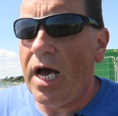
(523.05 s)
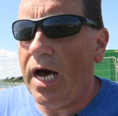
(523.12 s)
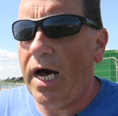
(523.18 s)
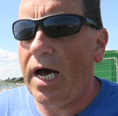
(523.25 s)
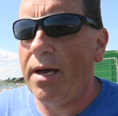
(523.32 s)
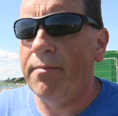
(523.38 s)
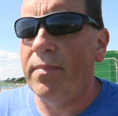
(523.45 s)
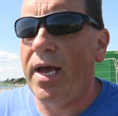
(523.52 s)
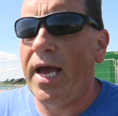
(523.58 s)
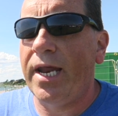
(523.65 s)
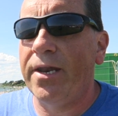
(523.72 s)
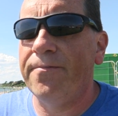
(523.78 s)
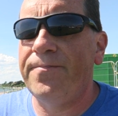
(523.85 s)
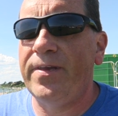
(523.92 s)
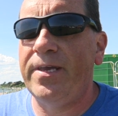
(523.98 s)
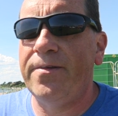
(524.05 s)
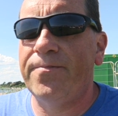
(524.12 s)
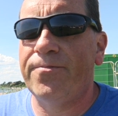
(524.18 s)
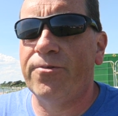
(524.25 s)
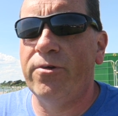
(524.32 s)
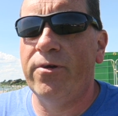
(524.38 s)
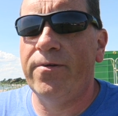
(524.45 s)
And I think
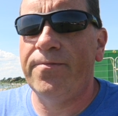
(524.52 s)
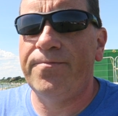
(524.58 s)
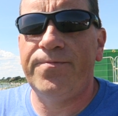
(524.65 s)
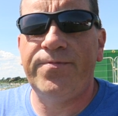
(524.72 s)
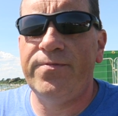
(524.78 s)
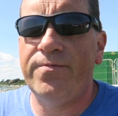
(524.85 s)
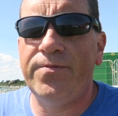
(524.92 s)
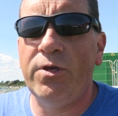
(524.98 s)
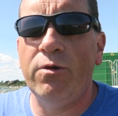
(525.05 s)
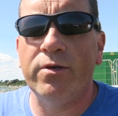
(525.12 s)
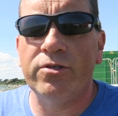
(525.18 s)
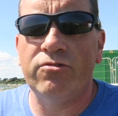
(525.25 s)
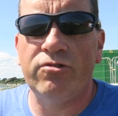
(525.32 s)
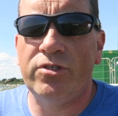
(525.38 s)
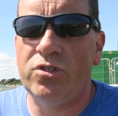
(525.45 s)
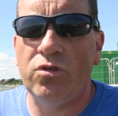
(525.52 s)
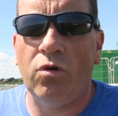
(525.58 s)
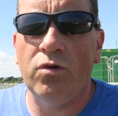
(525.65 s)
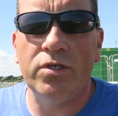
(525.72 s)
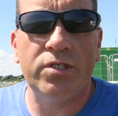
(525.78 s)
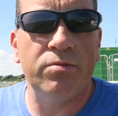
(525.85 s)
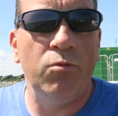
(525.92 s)
for a few
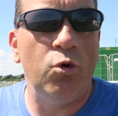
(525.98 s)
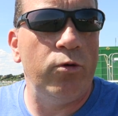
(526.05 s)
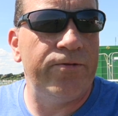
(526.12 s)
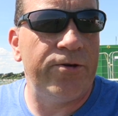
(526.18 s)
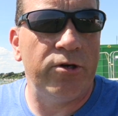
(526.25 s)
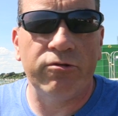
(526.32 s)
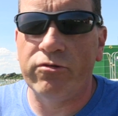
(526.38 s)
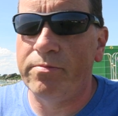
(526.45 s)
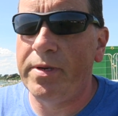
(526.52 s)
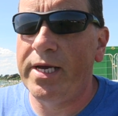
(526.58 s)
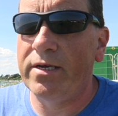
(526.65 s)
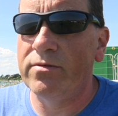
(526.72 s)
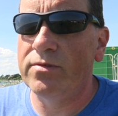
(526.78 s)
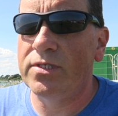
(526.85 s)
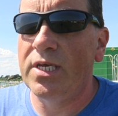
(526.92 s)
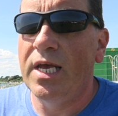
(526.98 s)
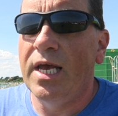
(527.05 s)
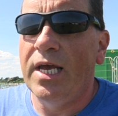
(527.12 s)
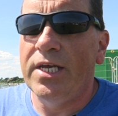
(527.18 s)
$100 more, a few £100,